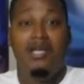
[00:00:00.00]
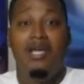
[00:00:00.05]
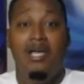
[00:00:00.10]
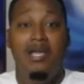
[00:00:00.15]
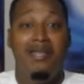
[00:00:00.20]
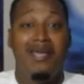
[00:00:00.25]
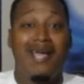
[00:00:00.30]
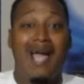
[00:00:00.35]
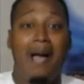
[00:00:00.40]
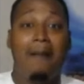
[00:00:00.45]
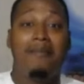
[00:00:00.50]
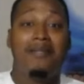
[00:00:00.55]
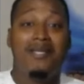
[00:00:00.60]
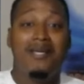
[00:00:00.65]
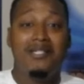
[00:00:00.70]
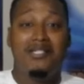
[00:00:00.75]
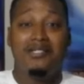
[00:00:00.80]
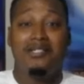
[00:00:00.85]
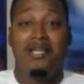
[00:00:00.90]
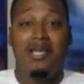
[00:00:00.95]
The
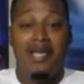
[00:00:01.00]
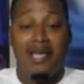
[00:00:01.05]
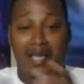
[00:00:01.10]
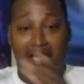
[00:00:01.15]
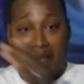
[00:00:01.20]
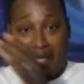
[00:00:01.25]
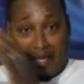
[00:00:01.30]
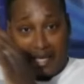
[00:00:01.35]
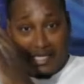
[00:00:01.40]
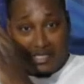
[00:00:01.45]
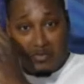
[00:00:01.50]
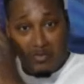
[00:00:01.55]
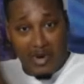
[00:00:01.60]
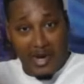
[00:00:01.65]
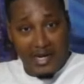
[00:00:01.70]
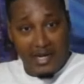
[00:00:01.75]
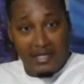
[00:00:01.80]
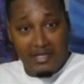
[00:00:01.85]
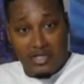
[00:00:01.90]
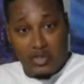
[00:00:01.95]
competition is
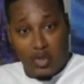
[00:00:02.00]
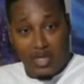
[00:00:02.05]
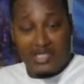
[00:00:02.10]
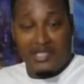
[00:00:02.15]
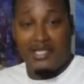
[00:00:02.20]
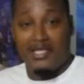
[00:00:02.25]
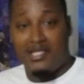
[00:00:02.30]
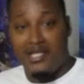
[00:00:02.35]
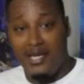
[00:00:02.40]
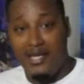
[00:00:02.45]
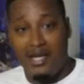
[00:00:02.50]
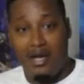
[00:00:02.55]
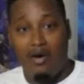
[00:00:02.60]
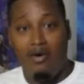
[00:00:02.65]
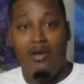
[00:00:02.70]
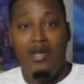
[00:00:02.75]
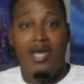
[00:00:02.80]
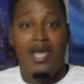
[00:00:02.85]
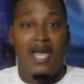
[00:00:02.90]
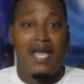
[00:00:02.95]
running towards Nintendo
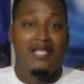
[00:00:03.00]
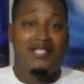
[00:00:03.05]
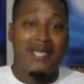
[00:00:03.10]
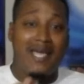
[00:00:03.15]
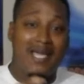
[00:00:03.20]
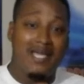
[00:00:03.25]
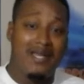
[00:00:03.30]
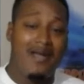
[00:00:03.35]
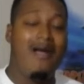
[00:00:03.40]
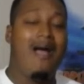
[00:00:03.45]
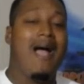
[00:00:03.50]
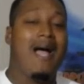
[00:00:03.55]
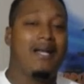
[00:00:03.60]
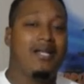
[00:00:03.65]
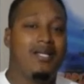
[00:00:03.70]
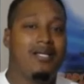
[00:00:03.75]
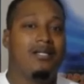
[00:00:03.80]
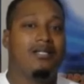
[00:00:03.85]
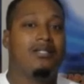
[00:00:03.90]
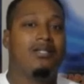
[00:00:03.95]
and taking their
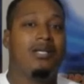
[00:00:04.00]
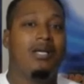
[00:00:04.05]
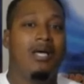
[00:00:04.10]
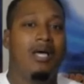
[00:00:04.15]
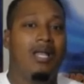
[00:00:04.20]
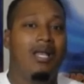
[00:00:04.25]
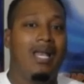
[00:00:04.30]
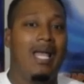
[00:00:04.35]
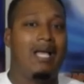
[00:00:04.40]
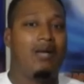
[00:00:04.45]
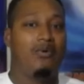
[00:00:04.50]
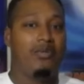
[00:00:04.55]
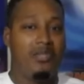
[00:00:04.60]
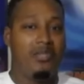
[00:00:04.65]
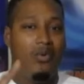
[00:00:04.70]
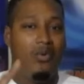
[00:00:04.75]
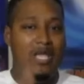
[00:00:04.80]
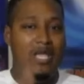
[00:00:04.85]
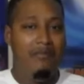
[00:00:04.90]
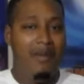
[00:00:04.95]
ideas, like with the
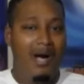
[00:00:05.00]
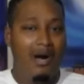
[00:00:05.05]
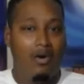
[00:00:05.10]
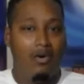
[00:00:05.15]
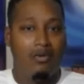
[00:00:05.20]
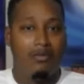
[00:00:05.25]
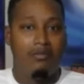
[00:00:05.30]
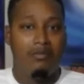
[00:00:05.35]
Wii Remote,